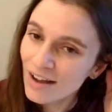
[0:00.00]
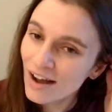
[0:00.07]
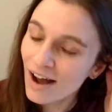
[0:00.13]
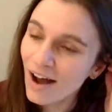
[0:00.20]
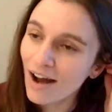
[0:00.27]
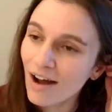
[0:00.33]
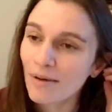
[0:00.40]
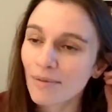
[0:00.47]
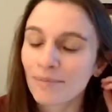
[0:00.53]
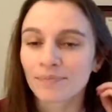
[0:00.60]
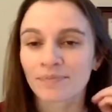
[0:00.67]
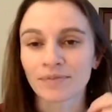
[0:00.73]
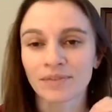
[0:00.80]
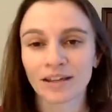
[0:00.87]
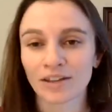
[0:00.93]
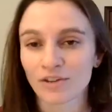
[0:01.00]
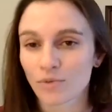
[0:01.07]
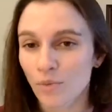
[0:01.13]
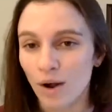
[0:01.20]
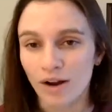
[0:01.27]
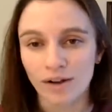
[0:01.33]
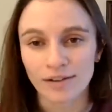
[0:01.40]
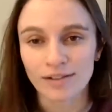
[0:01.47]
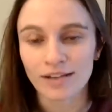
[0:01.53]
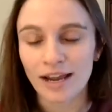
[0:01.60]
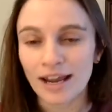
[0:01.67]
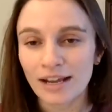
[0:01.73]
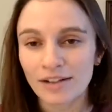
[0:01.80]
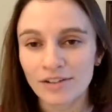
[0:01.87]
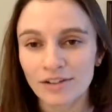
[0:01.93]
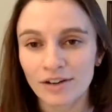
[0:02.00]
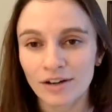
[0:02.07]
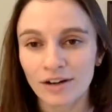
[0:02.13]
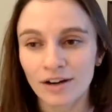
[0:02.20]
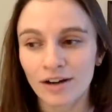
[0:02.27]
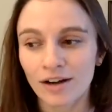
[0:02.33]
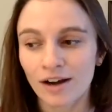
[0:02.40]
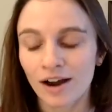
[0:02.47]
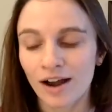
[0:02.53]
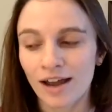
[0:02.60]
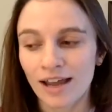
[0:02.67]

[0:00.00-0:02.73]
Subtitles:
that you want us to answer,